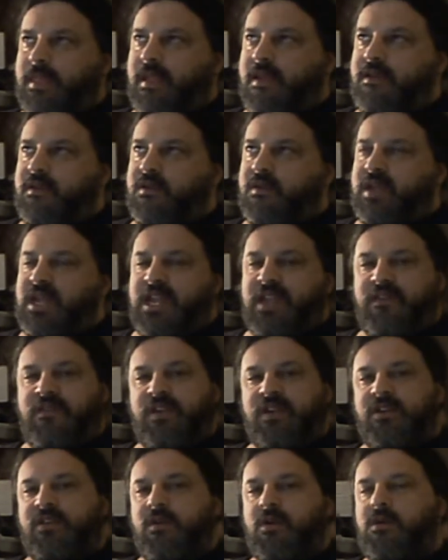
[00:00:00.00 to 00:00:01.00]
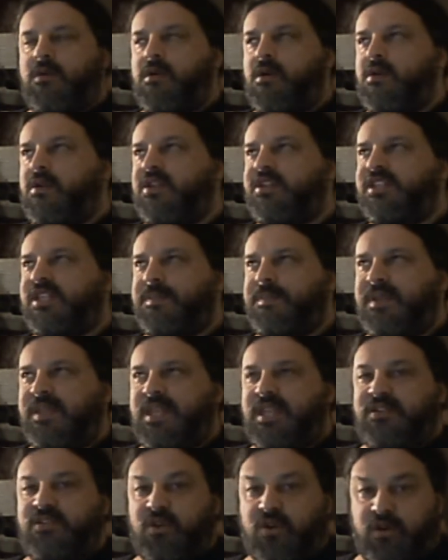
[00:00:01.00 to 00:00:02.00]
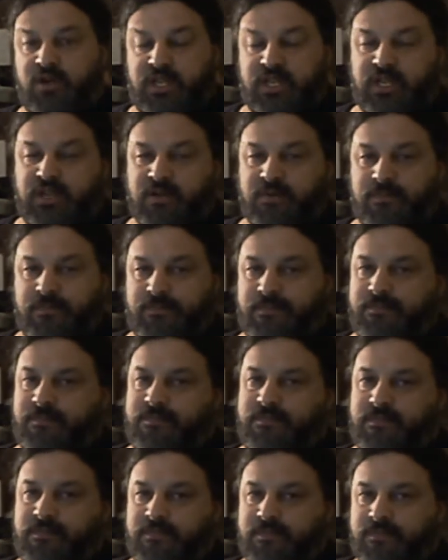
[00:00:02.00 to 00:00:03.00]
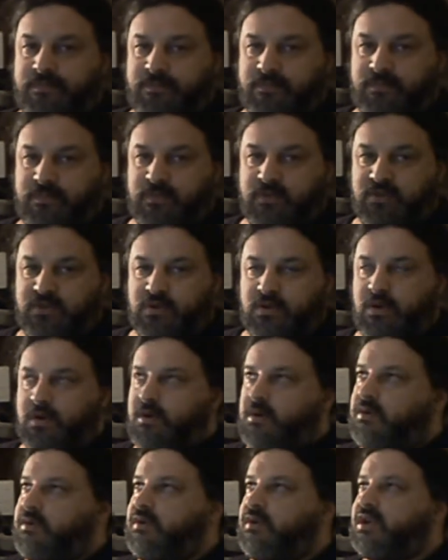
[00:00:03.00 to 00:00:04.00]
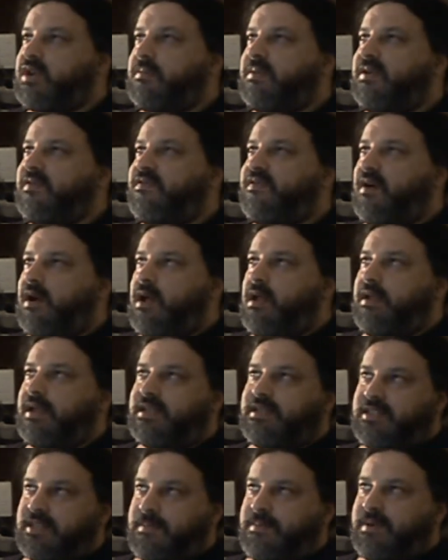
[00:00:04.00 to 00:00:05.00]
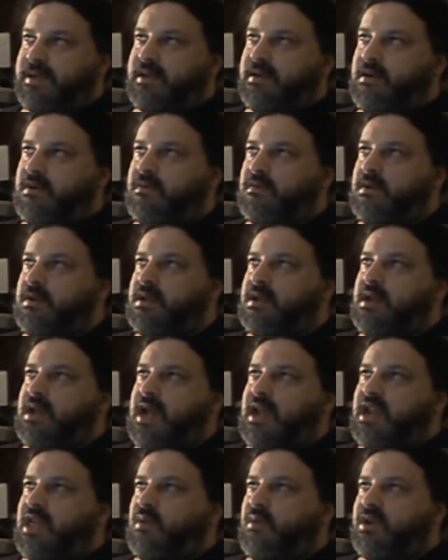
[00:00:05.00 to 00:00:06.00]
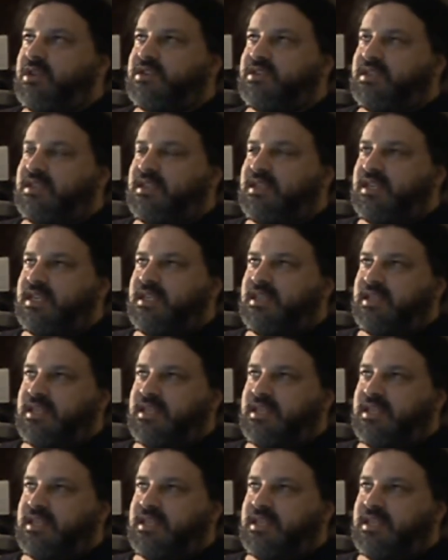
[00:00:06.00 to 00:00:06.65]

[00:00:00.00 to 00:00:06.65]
you even don't notice something that's hurting you. So you could be falling, slipping, you know. In other words, the